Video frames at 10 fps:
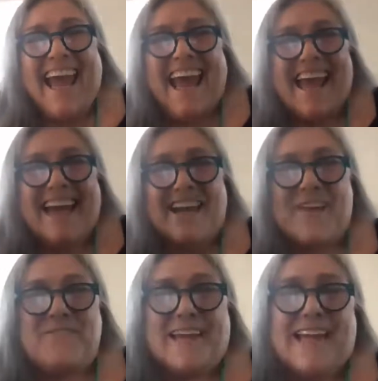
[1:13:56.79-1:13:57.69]
And
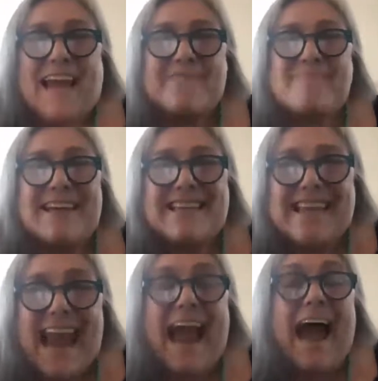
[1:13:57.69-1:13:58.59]
if it came in
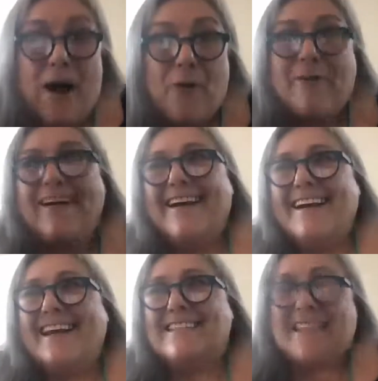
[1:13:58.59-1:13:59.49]
now
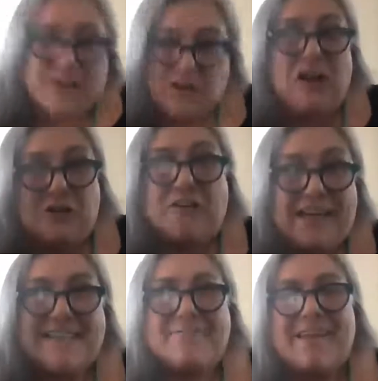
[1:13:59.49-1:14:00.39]
and said, you got to go
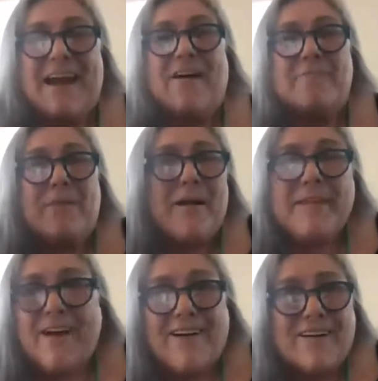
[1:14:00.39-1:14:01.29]
to Egypt now, I'd
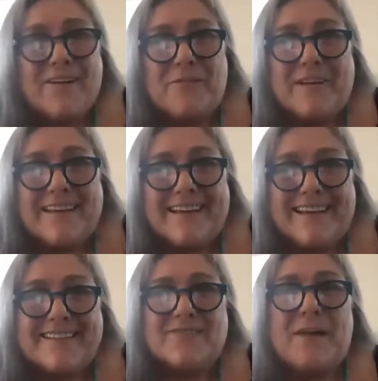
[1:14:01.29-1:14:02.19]
probably argue with
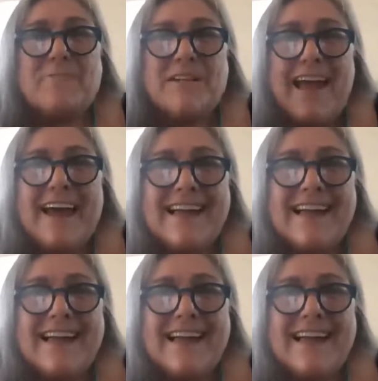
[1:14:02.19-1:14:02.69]
it. So I'm glad